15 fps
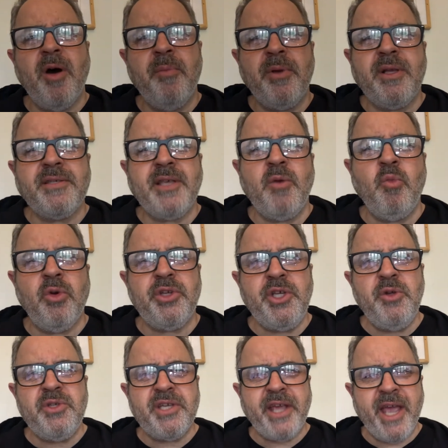Because they want you
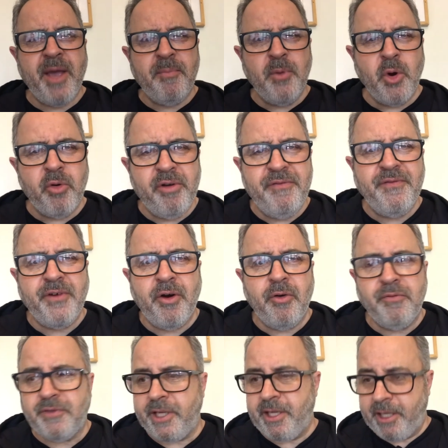to get more
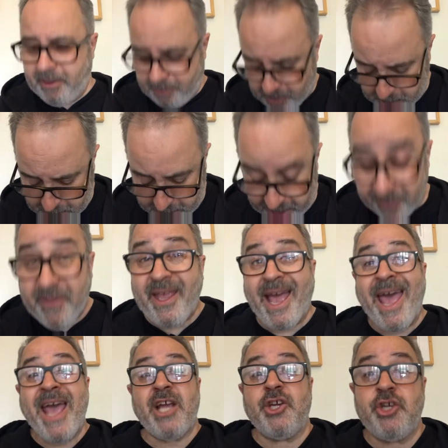involved in the
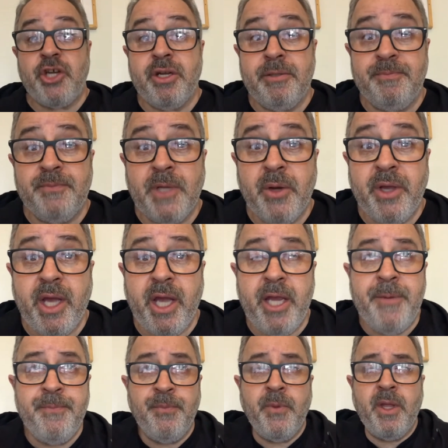action, okay?
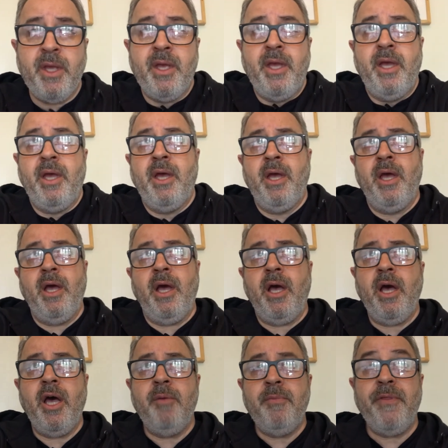
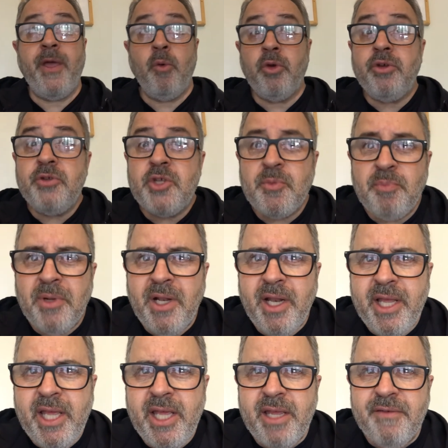They want you to
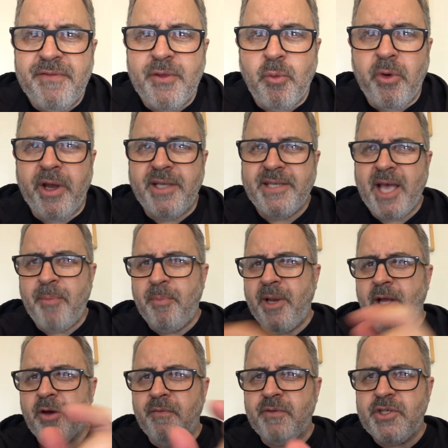believe that what is
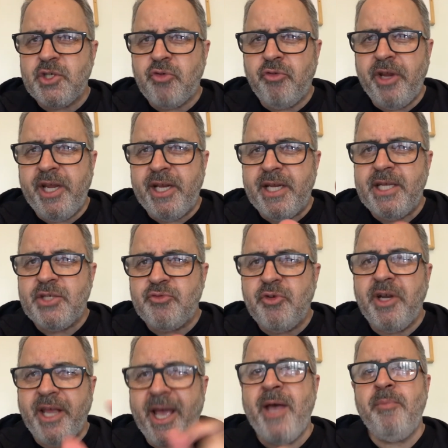happening on the screen is
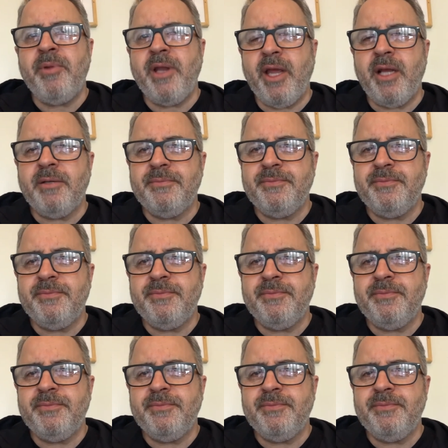really happening.